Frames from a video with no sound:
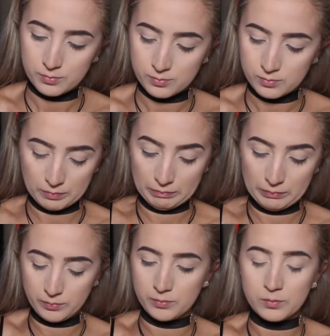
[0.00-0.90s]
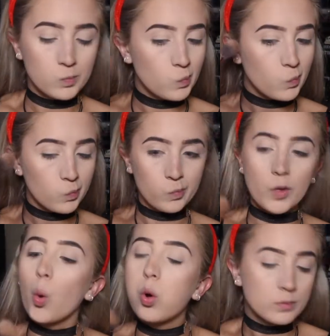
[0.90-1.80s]

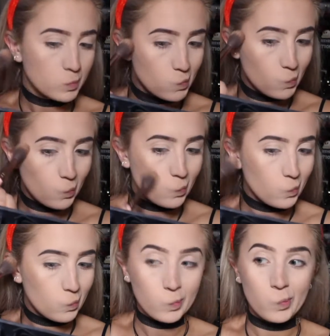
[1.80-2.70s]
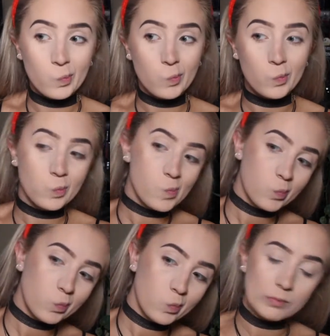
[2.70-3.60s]

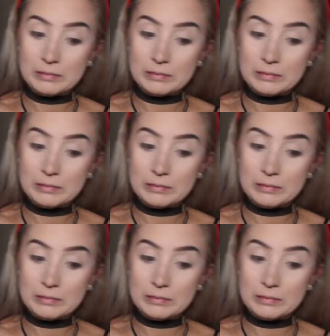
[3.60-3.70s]
(silence)